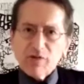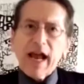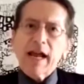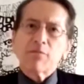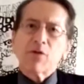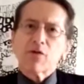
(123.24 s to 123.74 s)

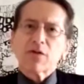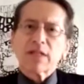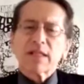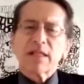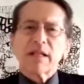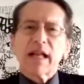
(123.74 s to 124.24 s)

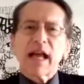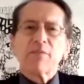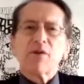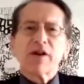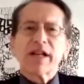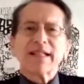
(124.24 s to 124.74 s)
neighbors,
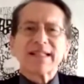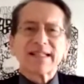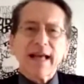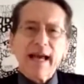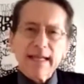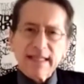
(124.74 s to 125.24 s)
neighboring
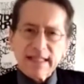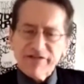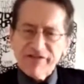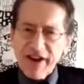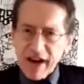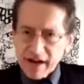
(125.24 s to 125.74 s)
states'
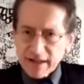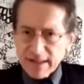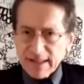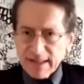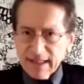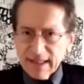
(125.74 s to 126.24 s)

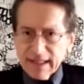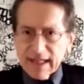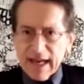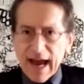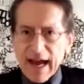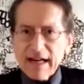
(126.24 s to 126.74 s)
affairs
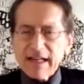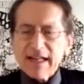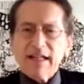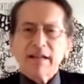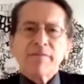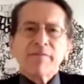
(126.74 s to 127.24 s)
and
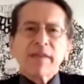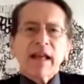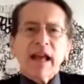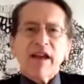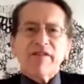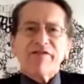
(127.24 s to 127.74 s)
uh,
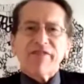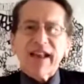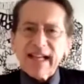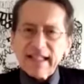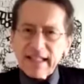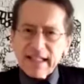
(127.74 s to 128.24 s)

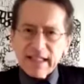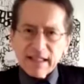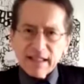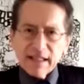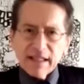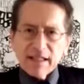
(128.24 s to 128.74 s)
inflicting
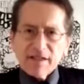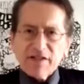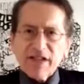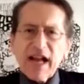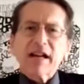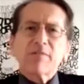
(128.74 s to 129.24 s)

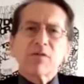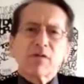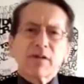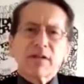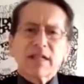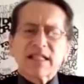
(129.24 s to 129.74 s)

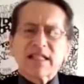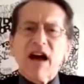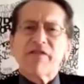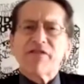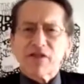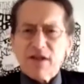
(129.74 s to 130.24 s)
terrible
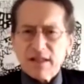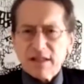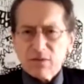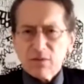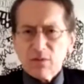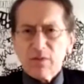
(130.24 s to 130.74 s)

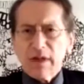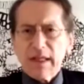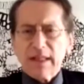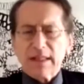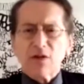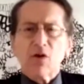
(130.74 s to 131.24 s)
sufferance to
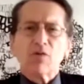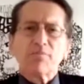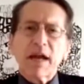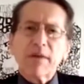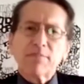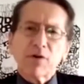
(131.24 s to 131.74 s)
its own
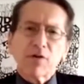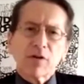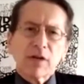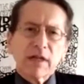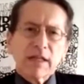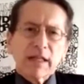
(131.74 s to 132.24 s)

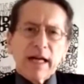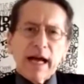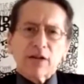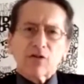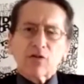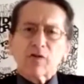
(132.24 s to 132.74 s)
people
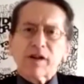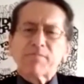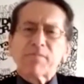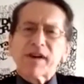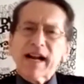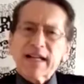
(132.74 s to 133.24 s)
and to
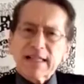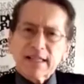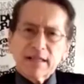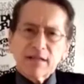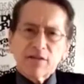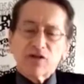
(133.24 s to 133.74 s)

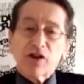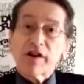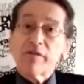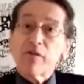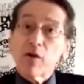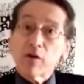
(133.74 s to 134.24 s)
repress the
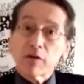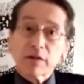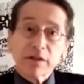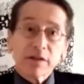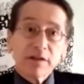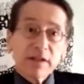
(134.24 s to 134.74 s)

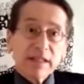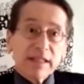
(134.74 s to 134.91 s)
revolt